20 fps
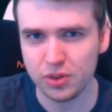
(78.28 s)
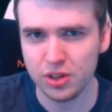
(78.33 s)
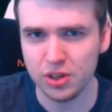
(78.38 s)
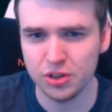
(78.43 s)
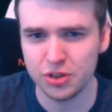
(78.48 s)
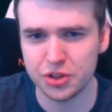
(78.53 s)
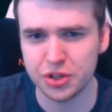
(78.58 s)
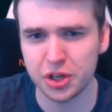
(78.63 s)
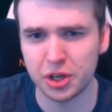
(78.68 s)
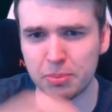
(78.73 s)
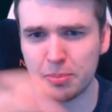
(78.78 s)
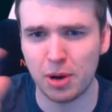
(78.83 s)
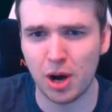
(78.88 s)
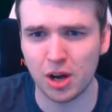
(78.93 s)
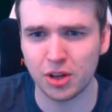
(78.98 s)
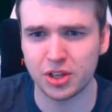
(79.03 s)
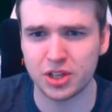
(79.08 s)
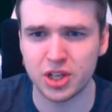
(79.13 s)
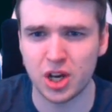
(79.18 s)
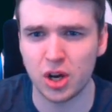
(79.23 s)
she's going to mark
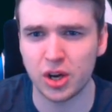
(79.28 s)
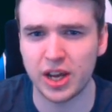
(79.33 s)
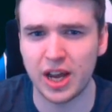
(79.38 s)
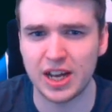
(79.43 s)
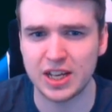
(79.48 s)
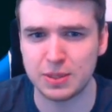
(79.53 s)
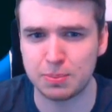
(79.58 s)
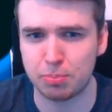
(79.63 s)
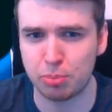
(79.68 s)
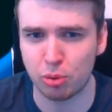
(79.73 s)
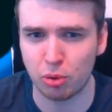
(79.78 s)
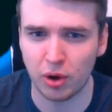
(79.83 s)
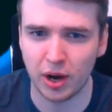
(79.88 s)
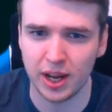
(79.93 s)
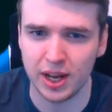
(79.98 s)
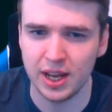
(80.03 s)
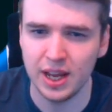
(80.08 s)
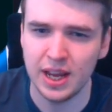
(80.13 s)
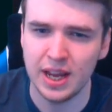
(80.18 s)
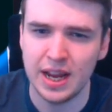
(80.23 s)
the target as
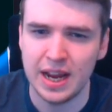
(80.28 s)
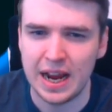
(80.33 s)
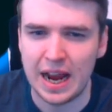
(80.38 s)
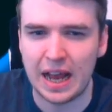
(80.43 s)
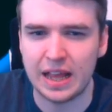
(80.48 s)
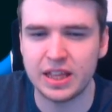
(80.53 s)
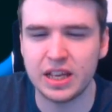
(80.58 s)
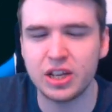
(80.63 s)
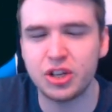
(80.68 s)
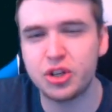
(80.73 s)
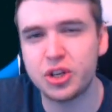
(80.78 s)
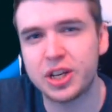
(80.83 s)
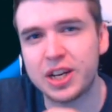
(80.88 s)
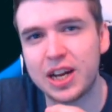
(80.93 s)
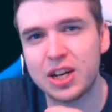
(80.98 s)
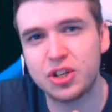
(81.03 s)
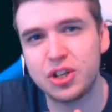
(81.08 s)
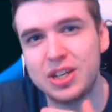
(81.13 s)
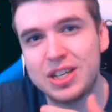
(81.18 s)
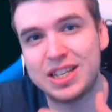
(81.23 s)
prey, and then she can
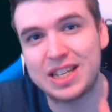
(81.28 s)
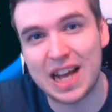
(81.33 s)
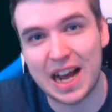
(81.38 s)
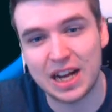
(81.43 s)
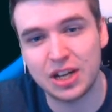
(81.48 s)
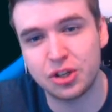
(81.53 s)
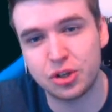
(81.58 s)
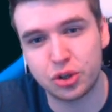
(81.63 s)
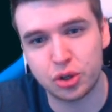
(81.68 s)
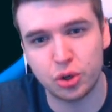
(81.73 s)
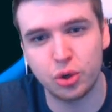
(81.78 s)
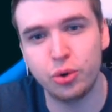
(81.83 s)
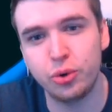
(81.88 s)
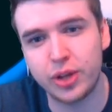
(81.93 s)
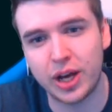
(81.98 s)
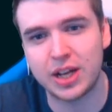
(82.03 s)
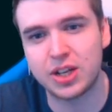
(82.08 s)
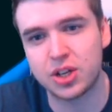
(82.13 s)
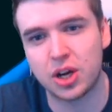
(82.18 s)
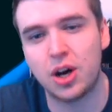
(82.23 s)
actually dash to
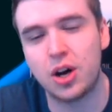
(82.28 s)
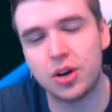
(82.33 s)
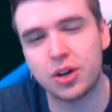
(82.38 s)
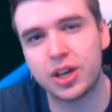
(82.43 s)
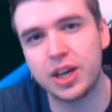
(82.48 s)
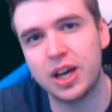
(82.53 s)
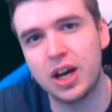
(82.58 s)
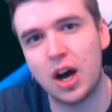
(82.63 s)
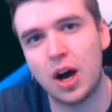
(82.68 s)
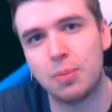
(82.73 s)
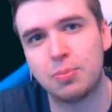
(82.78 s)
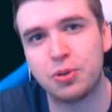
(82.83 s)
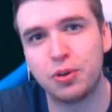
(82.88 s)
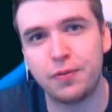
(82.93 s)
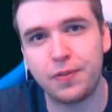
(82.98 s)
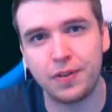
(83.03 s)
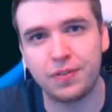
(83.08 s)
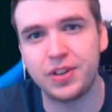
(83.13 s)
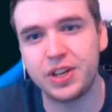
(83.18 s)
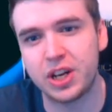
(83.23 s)
that target up to
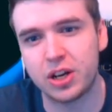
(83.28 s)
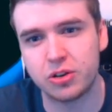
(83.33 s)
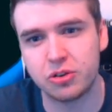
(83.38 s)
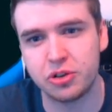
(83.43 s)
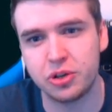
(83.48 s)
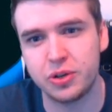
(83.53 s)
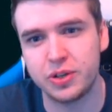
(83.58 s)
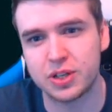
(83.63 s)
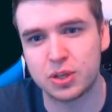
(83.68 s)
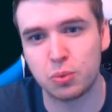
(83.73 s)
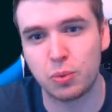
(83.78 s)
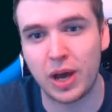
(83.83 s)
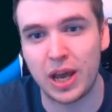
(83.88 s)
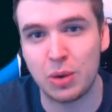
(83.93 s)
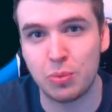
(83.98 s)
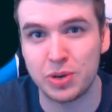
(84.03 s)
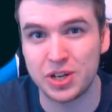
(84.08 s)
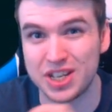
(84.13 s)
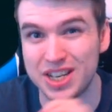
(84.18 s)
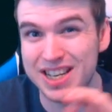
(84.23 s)
1500 units away,
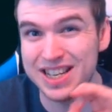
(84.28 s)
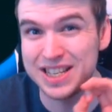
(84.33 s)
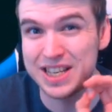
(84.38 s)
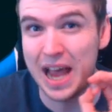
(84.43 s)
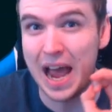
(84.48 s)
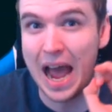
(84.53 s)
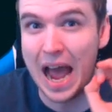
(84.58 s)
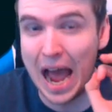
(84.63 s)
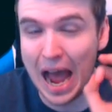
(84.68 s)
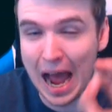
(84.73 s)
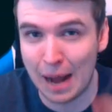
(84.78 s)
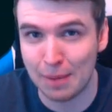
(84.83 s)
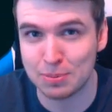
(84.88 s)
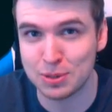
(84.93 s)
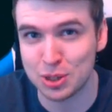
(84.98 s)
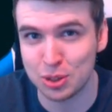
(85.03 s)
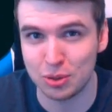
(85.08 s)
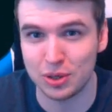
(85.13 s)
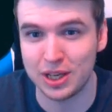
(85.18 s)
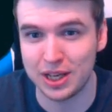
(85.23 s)
which is
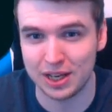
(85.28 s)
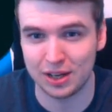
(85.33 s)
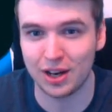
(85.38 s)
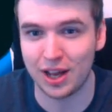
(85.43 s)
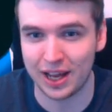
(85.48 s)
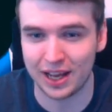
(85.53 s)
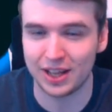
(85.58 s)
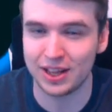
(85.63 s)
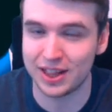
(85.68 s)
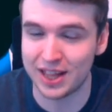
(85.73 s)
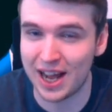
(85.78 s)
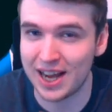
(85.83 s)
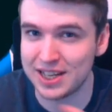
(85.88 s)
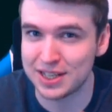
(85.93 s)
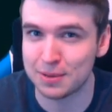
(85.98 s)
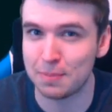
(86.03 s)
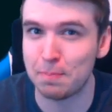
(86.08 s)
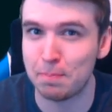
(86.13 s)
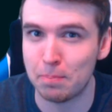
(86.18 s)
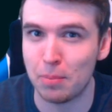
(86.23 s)
absolutely, like, that is
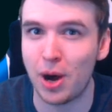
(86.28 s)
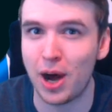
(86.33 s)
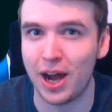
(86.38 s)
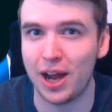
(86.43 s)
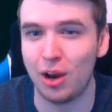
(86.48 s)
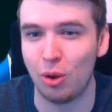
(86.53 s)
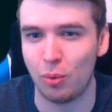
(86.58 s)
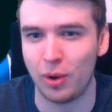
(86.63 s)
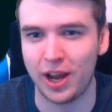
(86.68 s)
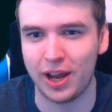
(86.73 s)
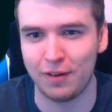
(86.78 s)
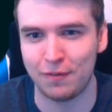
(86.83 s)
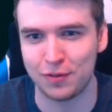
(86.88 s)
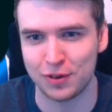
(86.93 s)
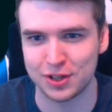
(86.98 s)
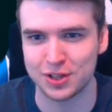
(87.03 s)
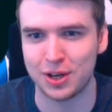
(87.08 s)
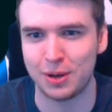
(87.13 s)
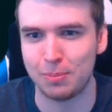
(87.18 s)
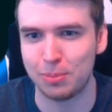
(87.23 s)
a mile away, for
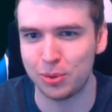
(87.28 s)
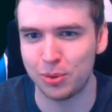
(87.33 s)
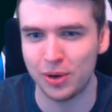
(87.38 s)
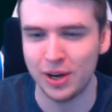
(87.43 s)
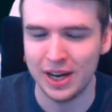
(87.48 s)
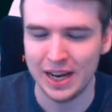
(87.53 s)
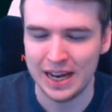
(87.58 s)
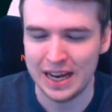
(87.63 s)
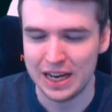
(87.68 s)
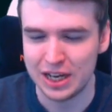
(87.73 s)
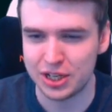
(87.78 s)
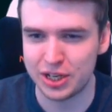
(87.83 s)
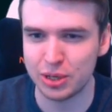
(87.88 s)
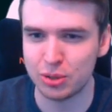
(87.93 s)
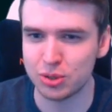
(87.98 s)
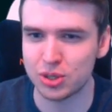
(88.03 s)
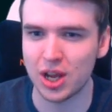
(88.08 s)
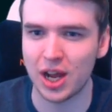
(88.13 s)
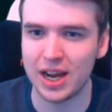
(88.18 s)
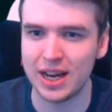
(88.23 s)
example.
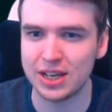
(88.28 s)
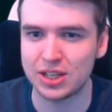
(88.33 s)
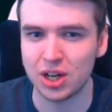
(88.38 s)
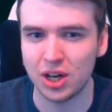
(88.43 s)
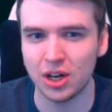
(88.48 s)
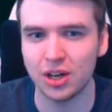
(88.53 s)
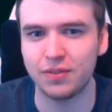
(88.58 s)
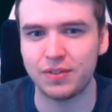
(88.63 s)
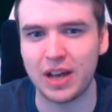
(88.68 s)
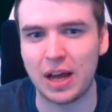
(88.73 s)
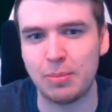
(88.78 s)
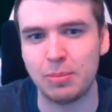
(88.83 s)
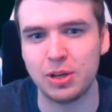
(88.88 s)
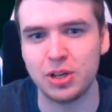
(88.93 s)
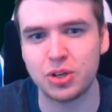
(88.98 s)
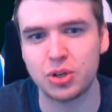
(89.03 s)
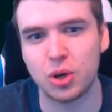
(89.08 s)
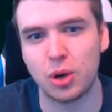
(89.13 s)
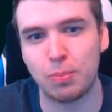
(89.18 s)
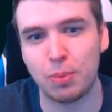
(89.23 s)
Deals a ton of
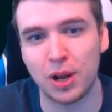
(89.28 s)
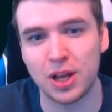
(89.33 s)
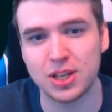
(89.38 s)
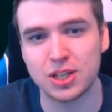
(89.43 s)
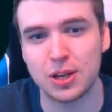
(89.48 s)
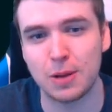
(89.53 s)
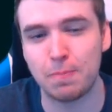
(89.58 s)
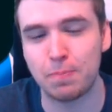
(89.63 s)
damage, plus